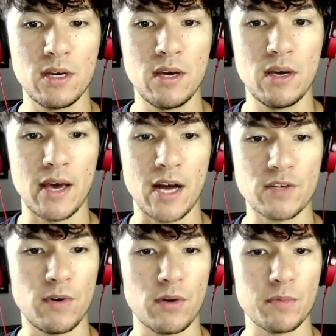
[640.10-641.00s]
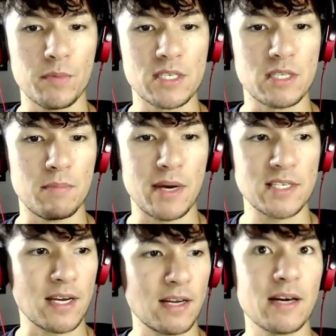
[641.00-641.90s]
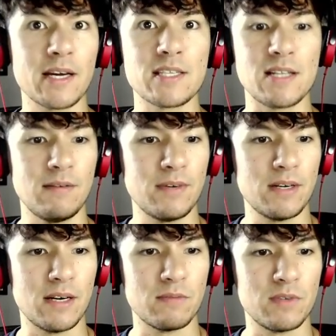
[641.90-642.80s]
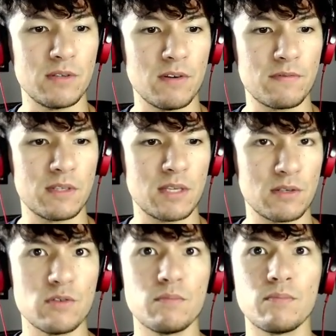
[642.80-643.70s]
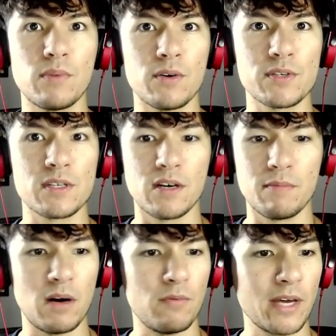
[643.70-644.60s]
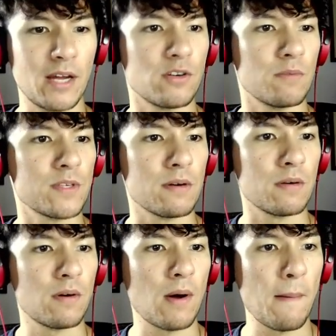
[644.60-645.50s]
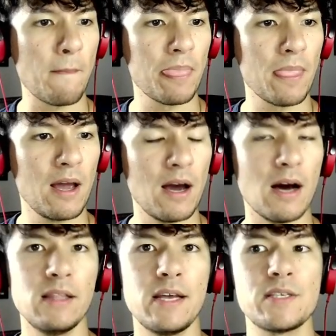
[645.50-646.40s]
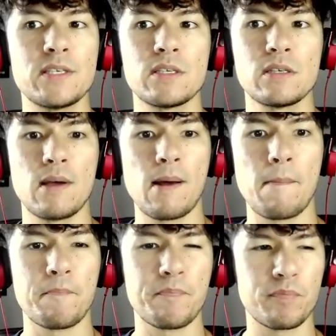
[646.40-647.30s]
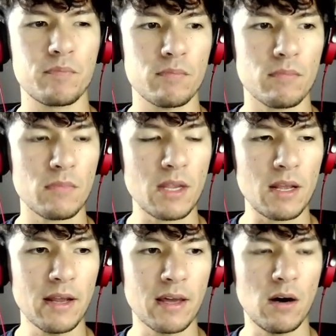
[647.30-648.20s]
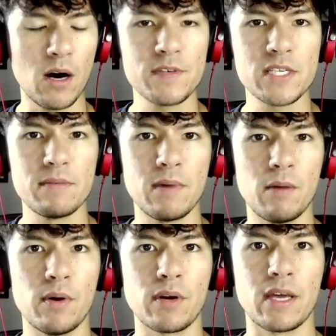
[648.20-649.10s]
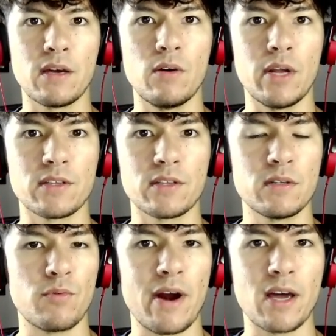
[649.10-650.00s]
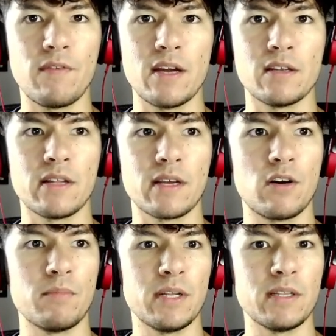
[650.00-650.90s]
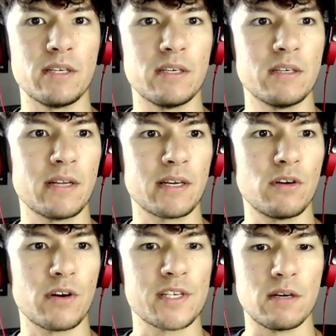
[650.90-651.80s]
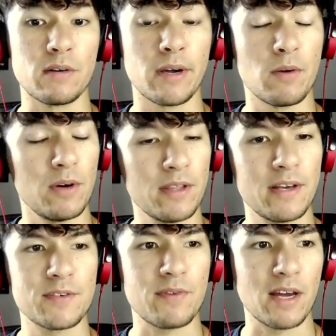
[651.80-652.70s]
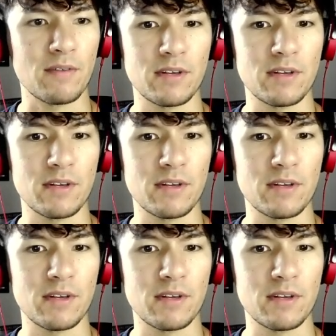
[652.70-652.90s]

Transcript: Edge of Autumn is the best cycler against Alpha, and we do have the two most powerful cantrips. So unless, like, obviously opponent can go like Ragavan and like completely like knock us out. Okay, well there's Ragavan.